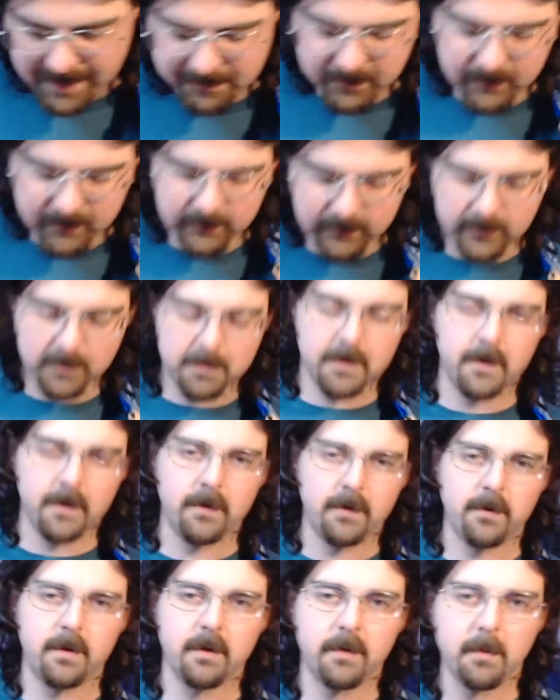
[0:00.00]
going to loop it
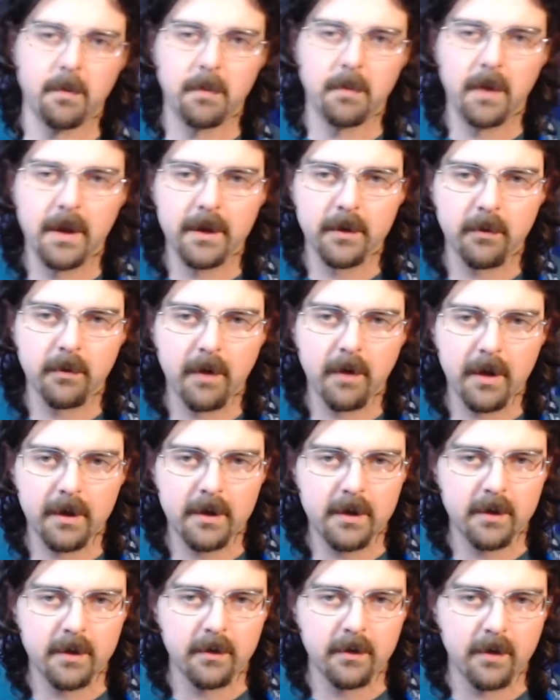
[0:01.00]
and see if I'm playing in the right
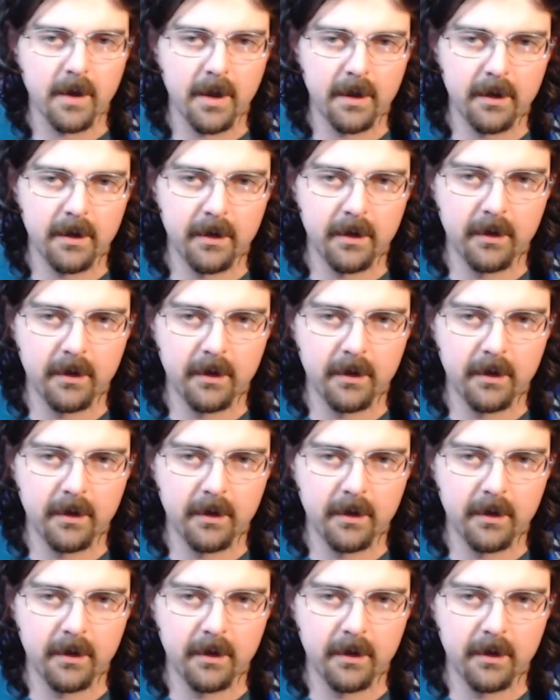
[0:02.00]
key or not.